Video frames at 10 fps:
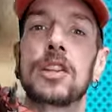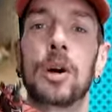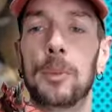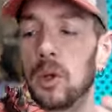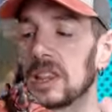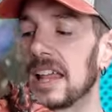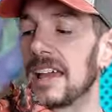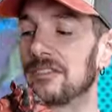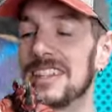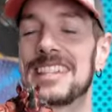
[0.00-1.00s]
a lot more
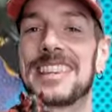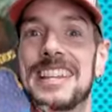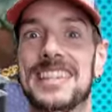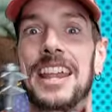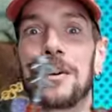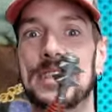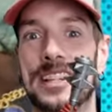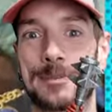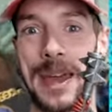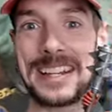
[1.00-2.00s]
life into this than I was
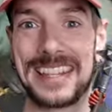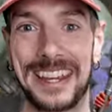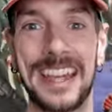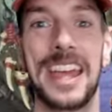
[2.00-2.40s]
expecting,